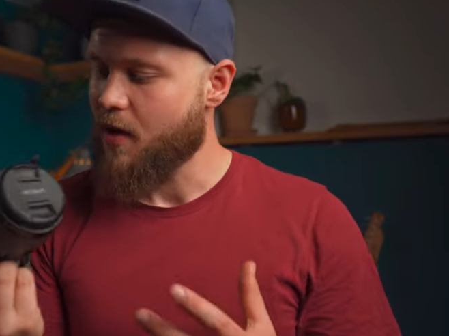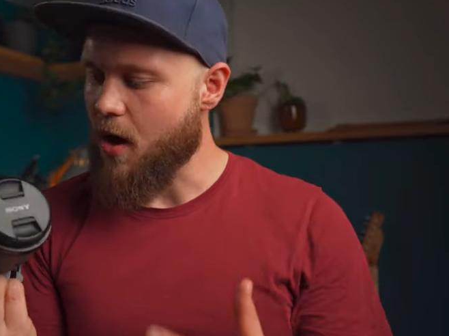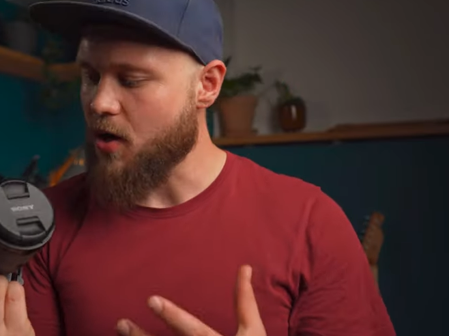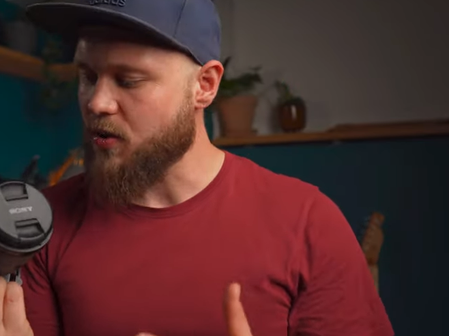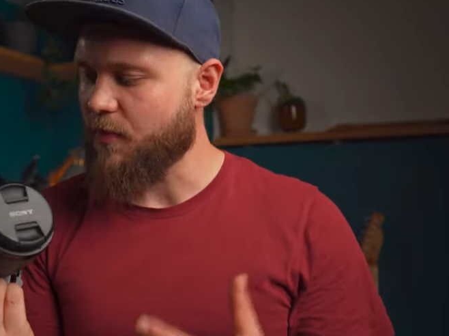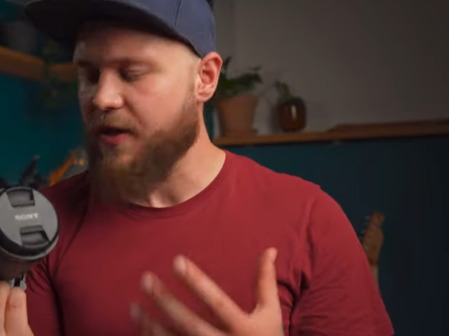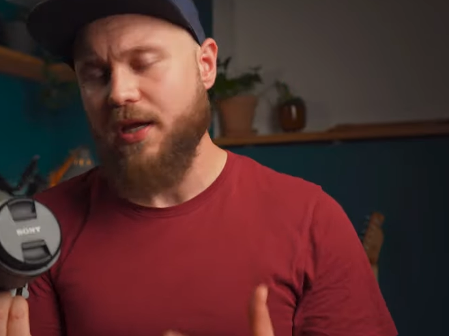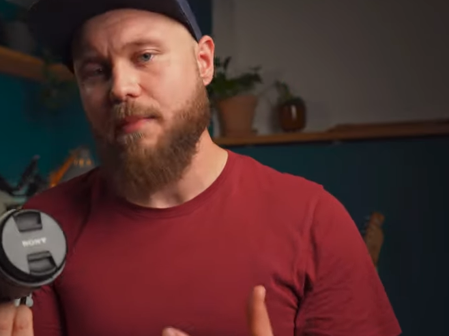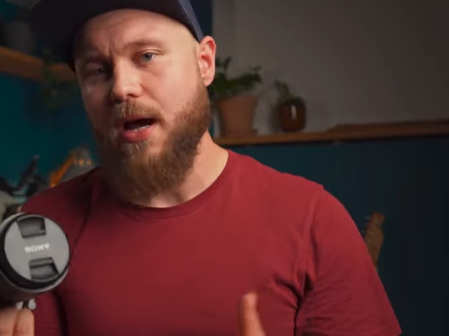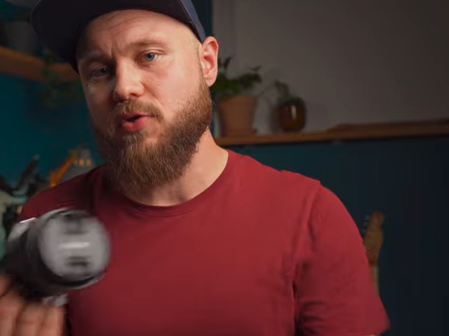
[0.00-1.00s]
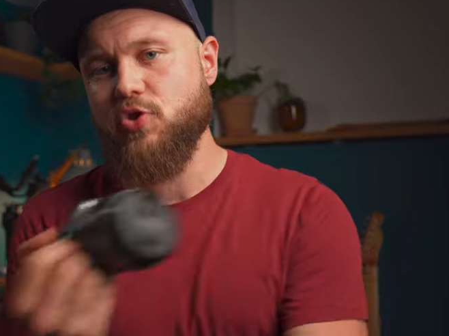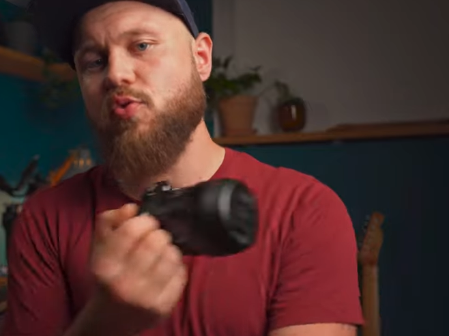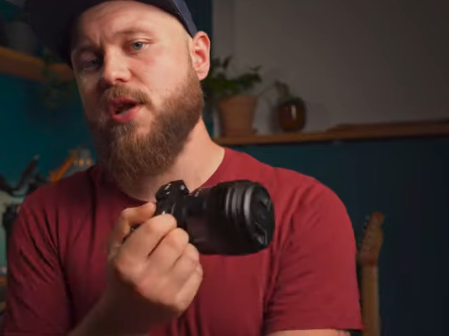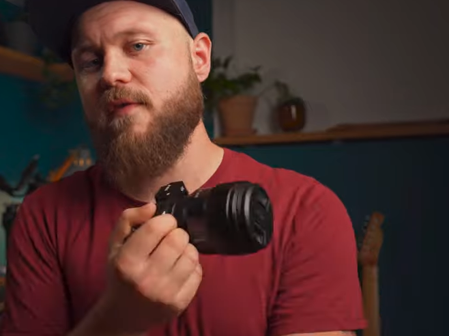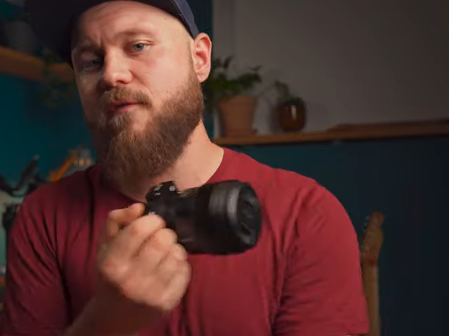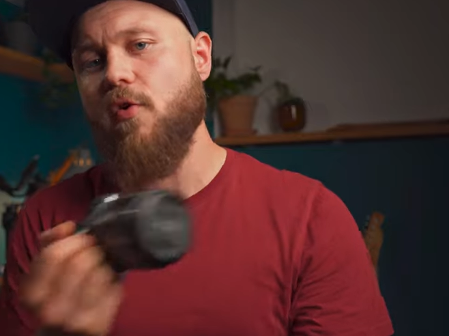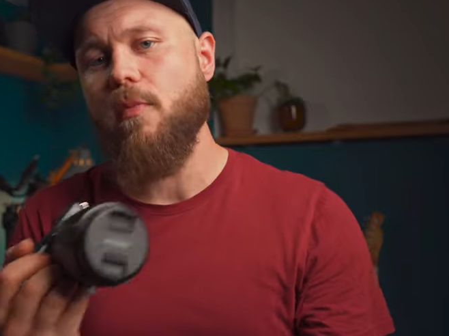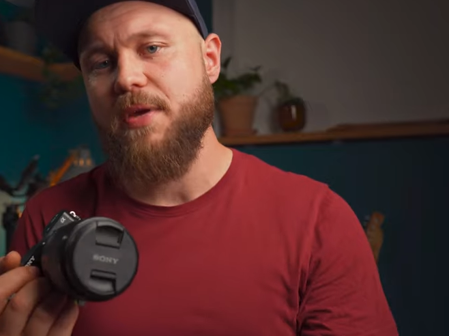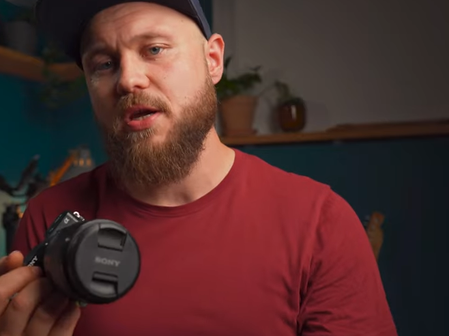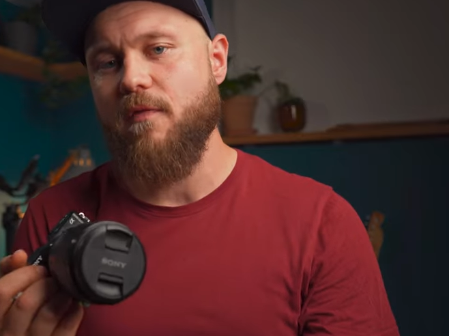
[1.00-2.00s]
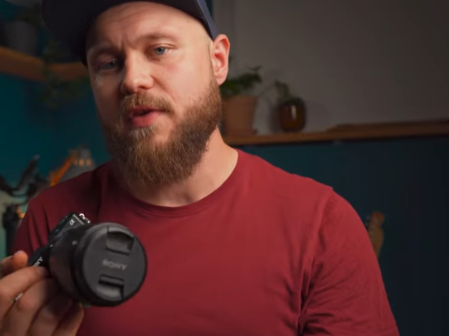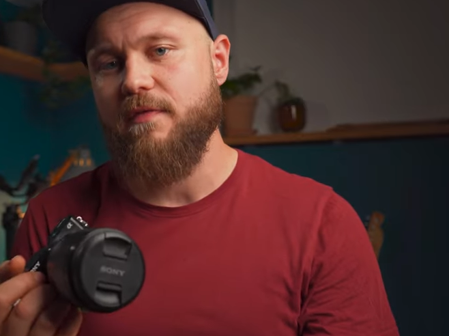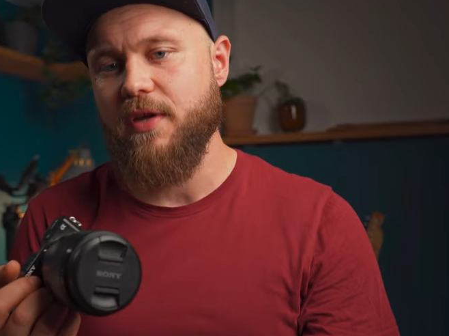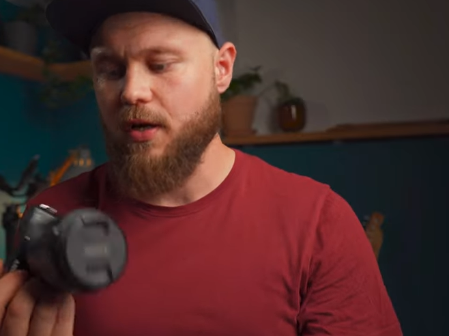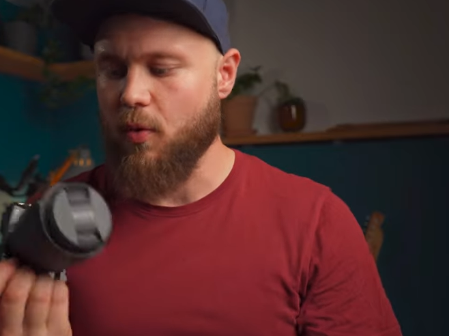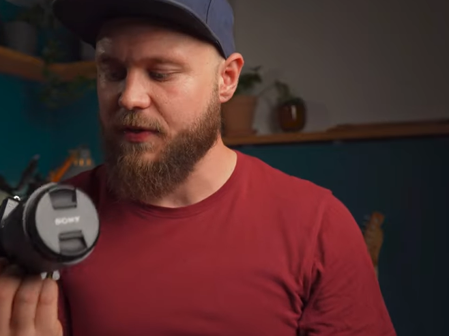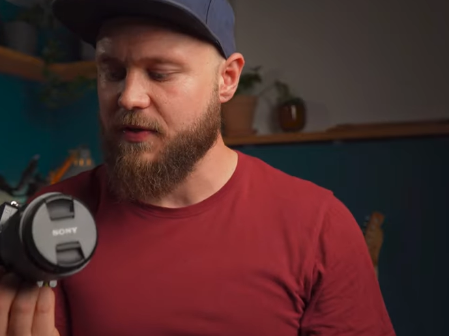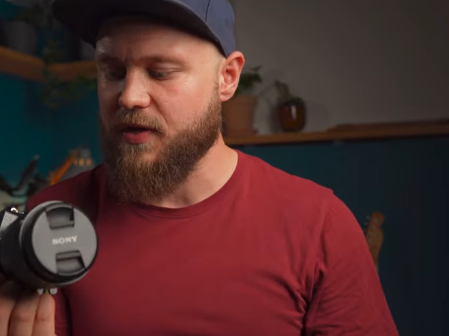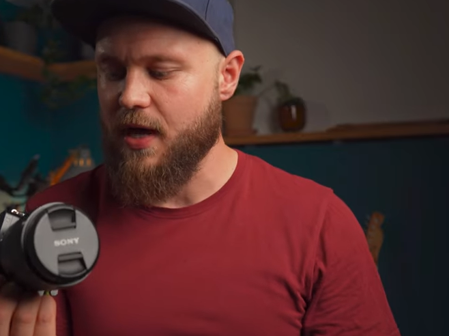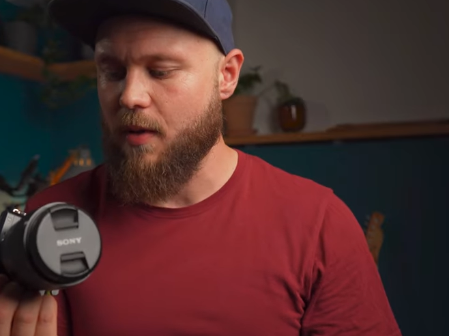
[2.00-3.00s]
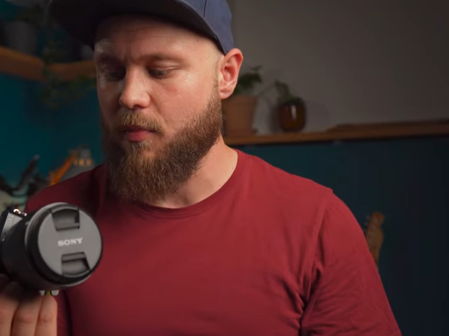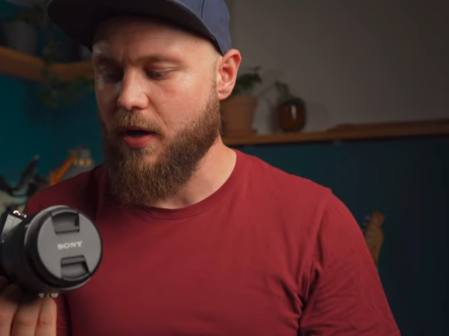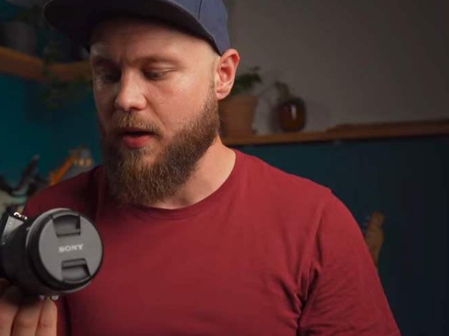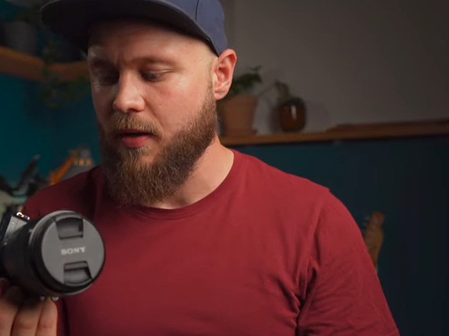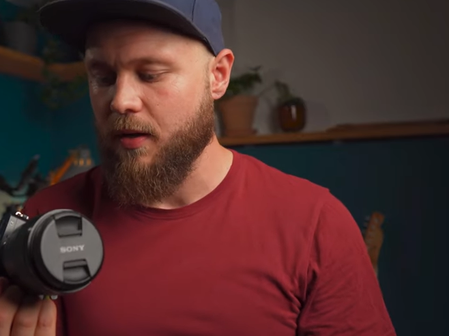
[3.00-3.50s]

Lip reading: Also, I'm thinking about doing a full POV video with this camera.